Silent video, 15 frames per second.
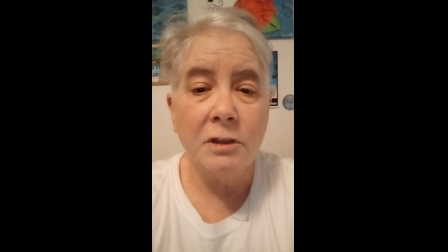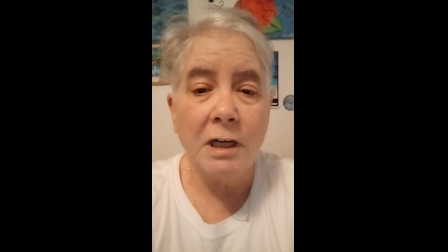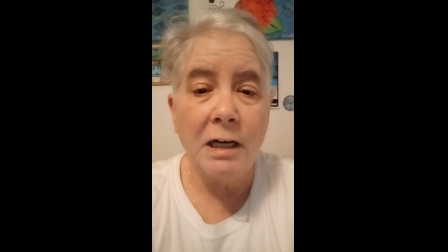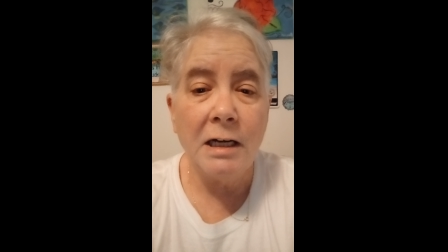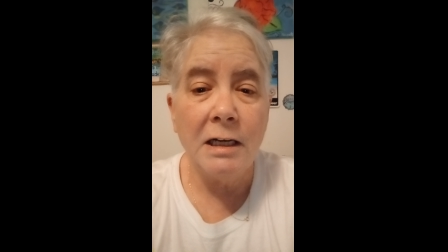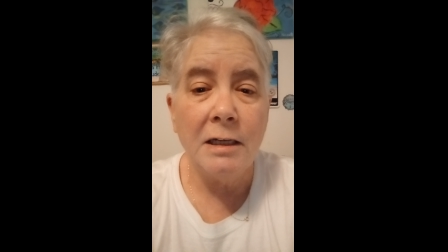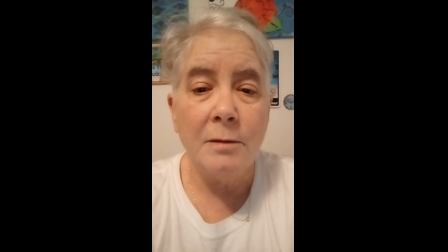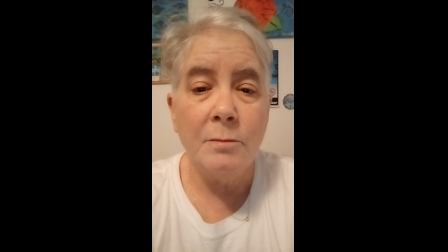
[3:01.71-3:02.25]

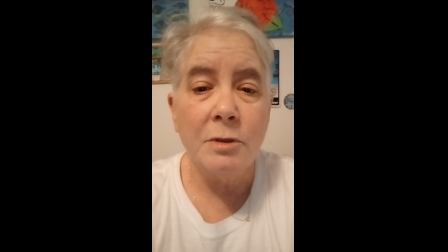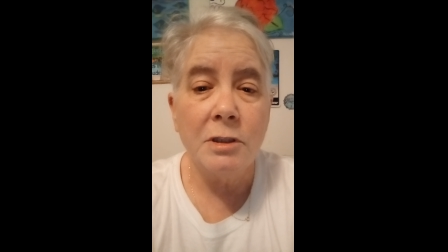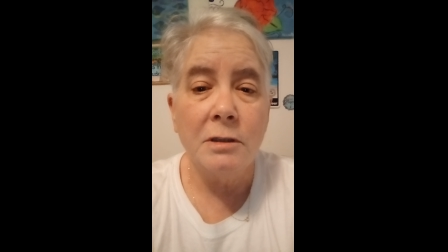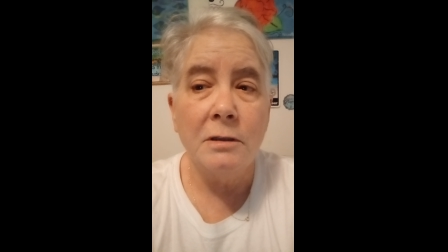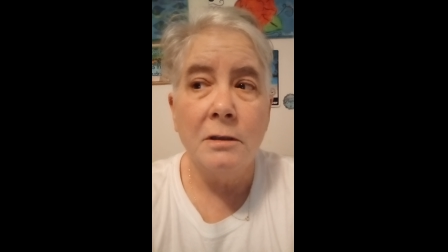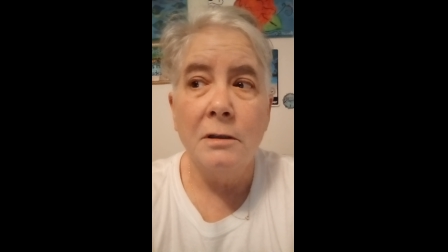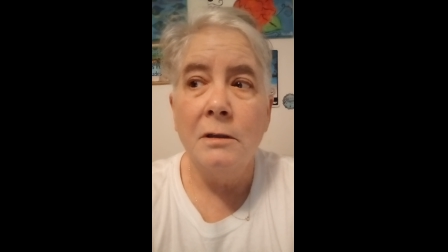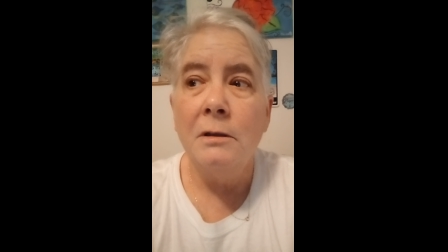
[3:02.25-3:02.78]
times
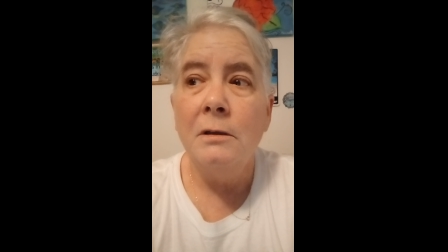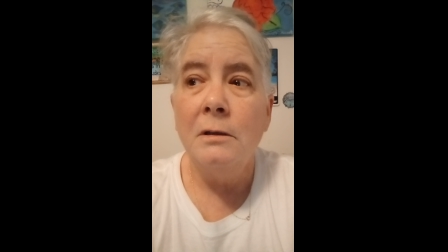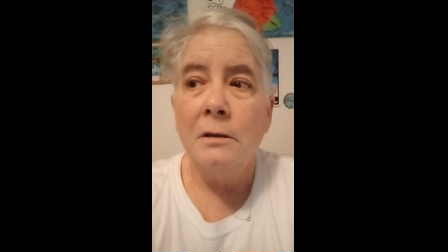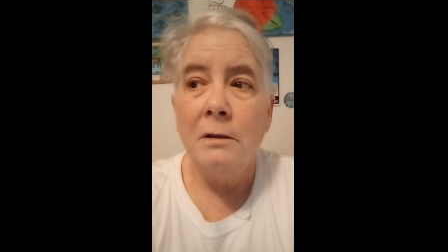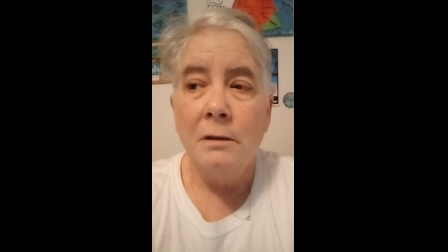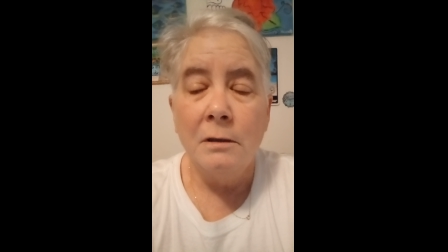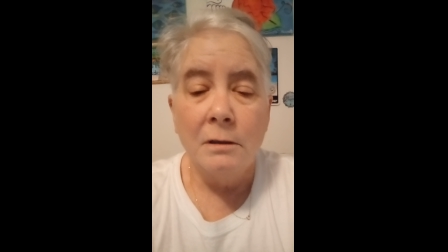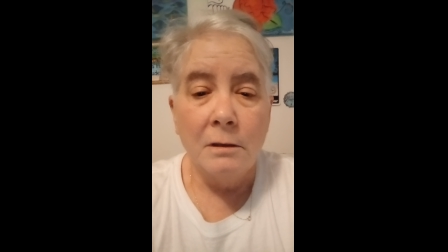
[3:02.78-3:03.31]

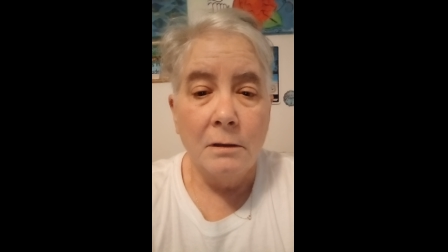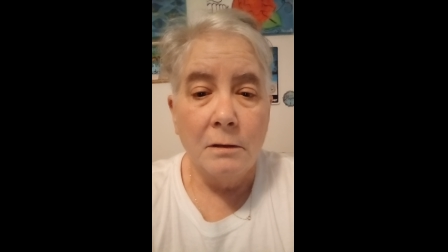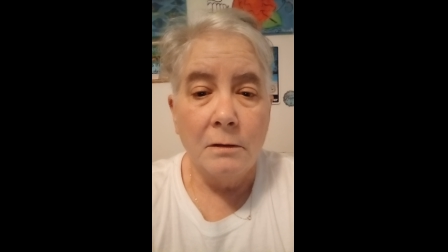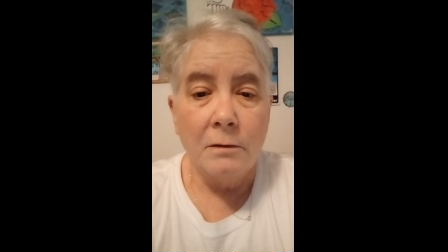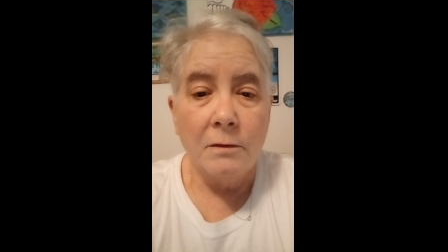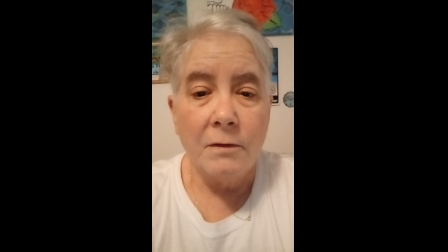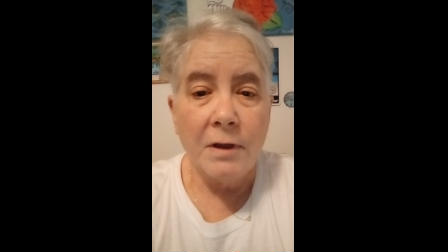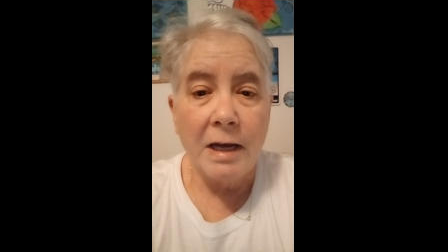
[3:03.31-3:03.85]

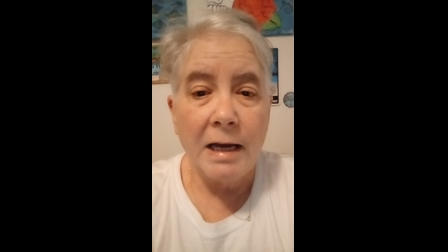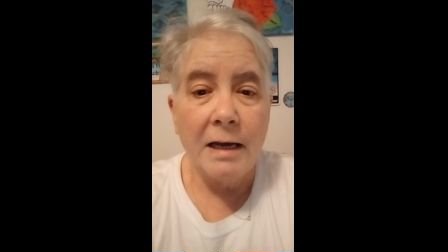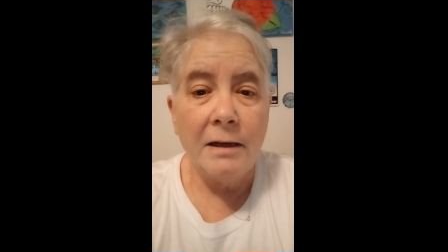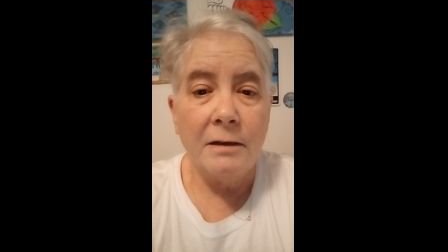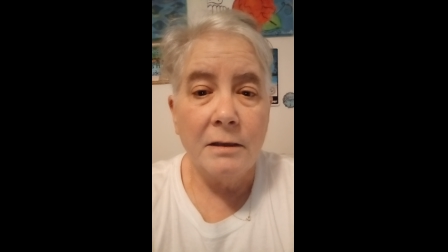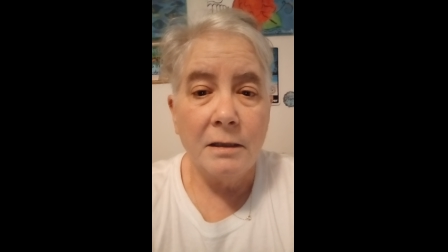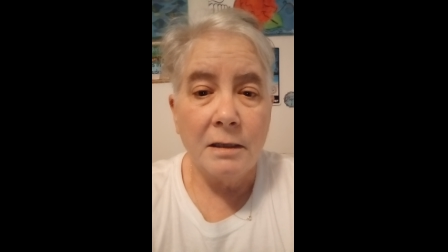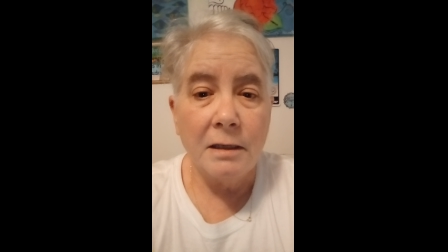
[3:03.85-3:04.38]

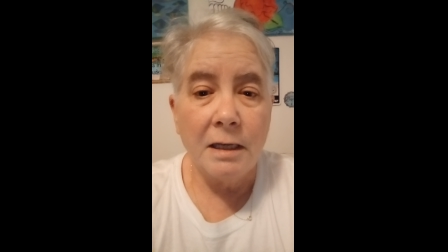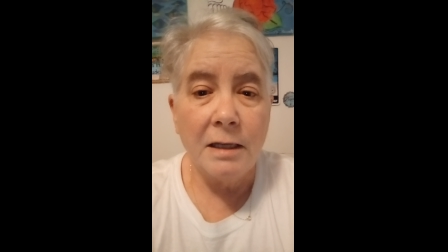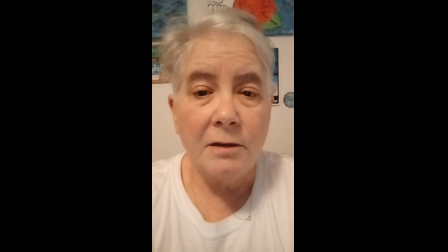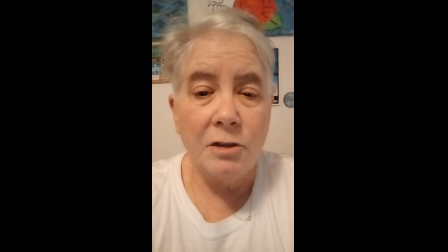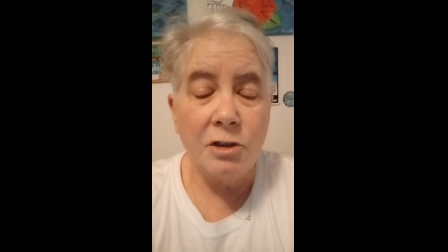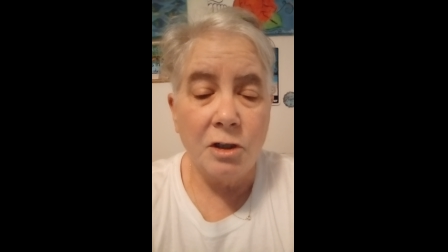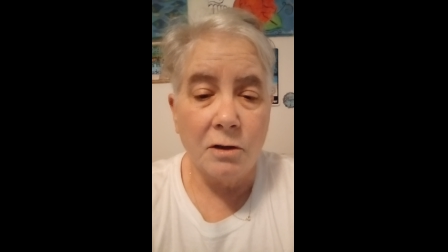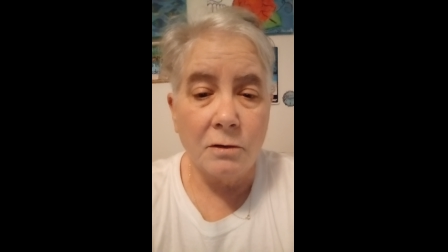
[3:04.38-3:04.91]
that
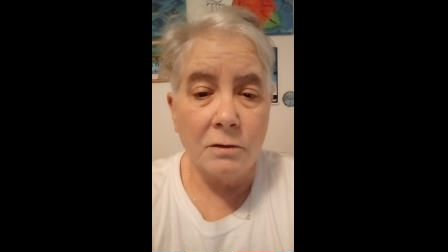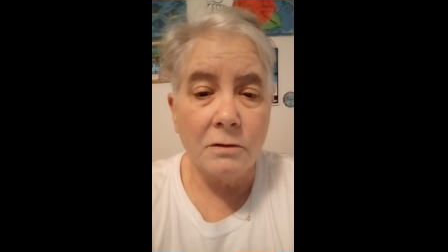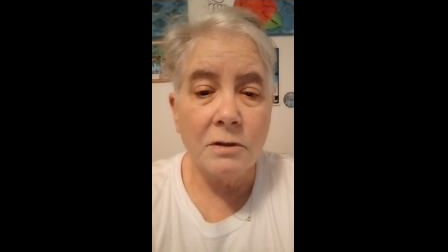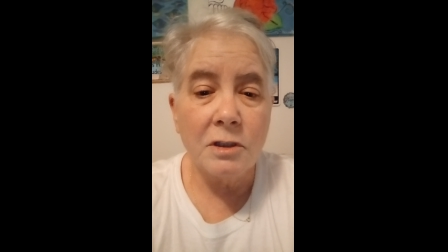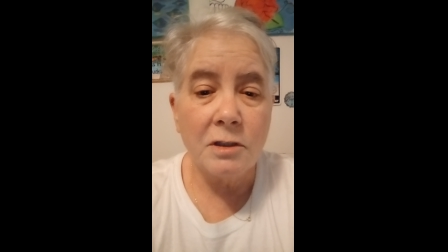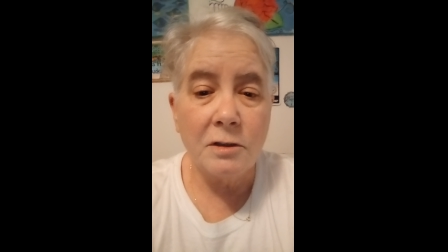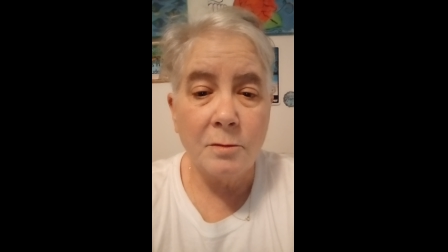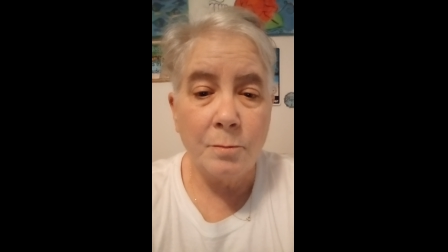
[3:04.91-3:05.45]
it
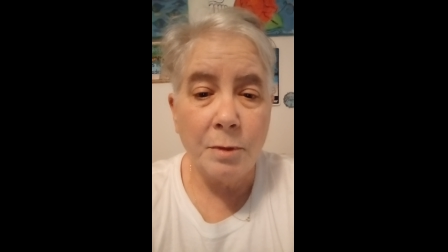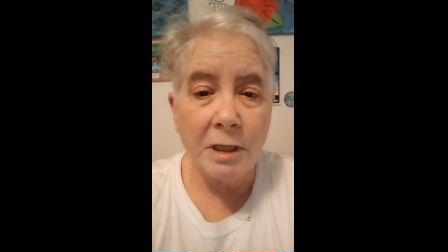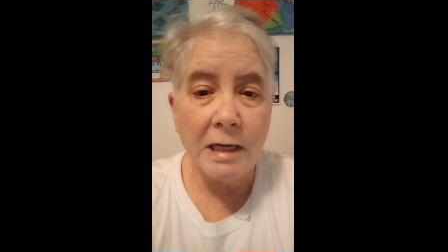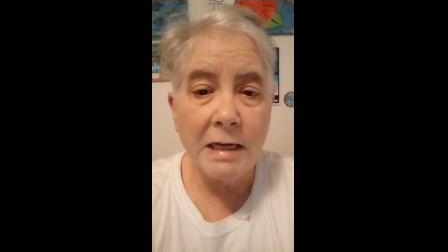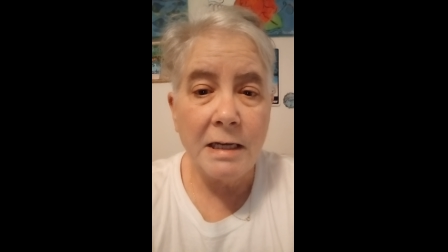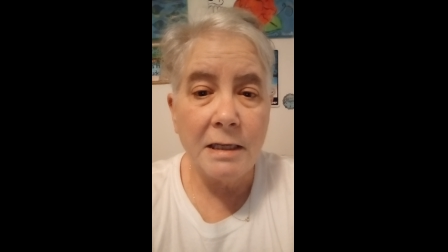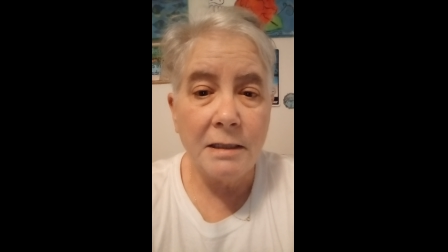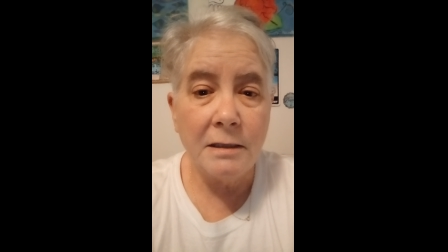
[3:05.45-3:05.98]
dulls the
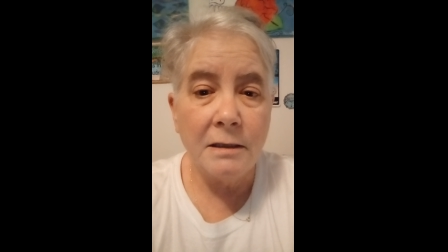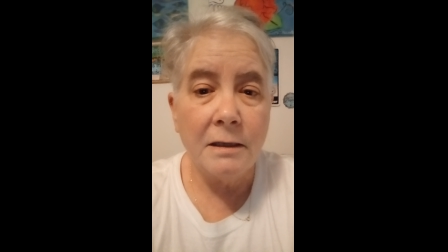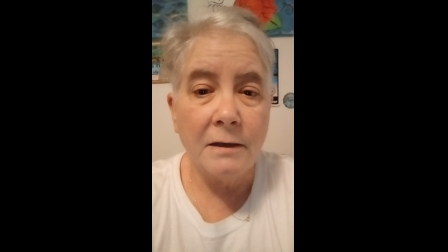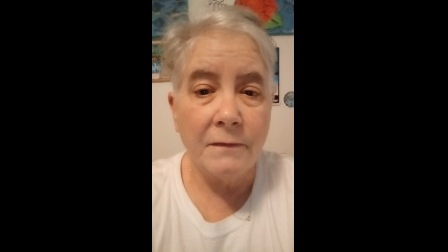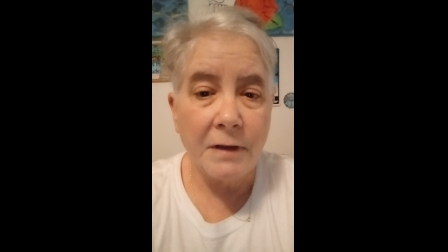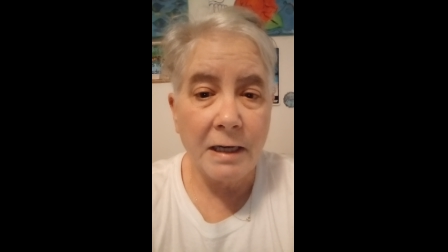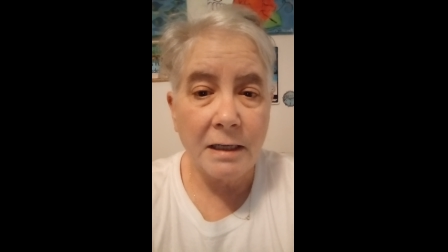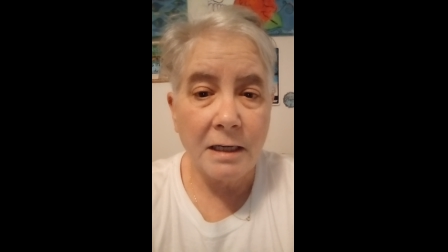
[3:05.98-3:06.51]
blade
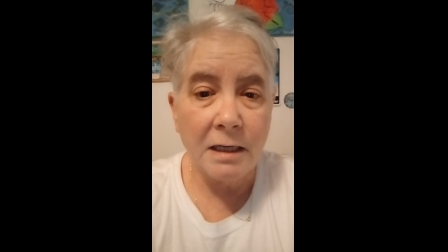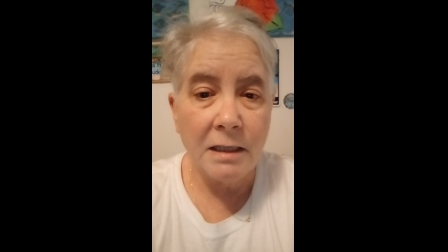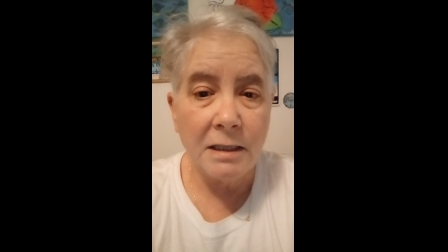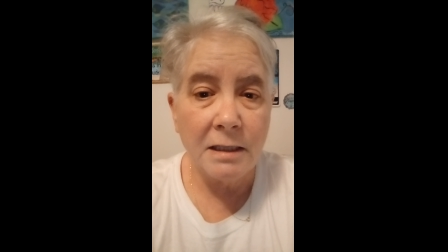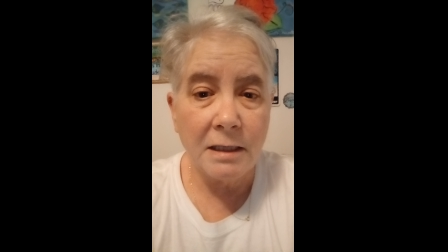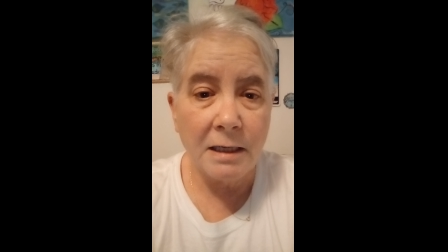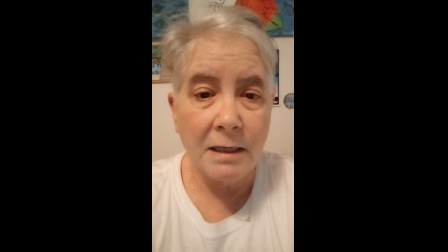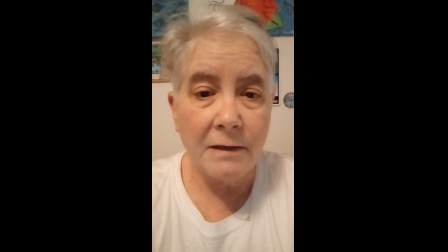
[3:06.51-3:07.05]
of that
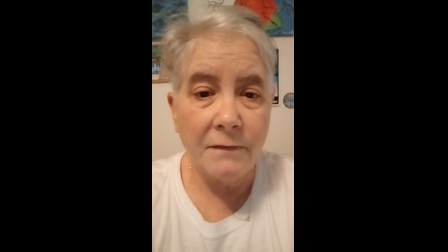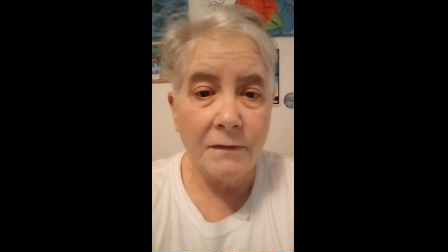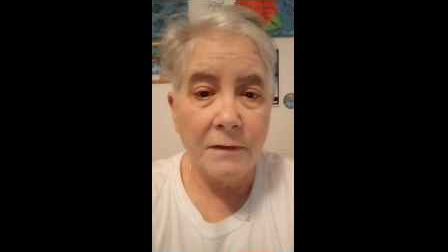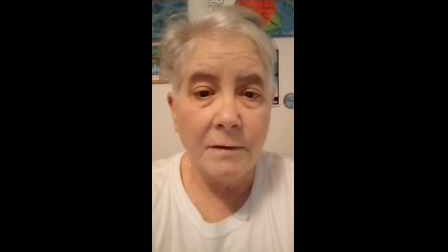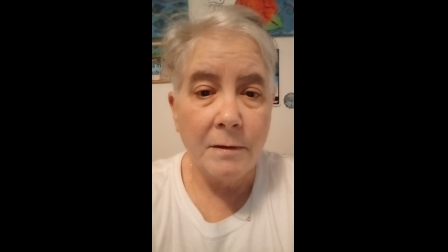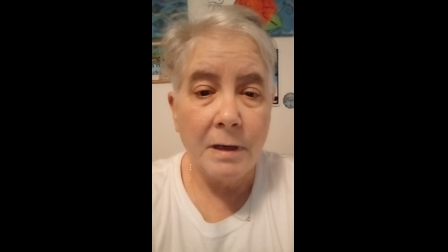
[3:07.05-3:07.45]
cutting knife.